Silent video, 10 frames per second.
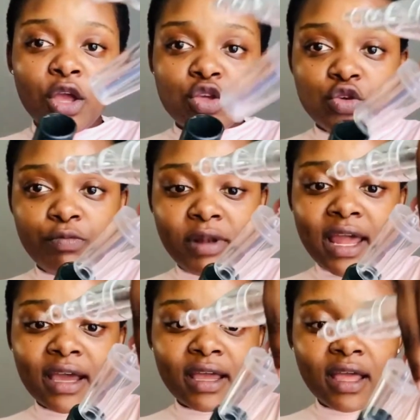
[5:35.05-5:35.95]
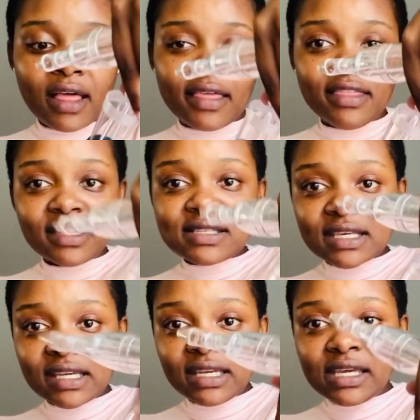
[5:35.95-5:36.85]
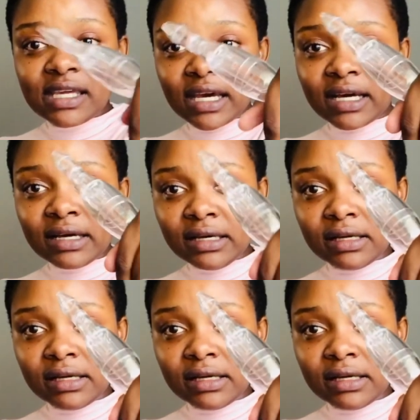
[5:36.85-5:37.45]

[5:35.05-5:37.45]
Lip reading: You plug this in here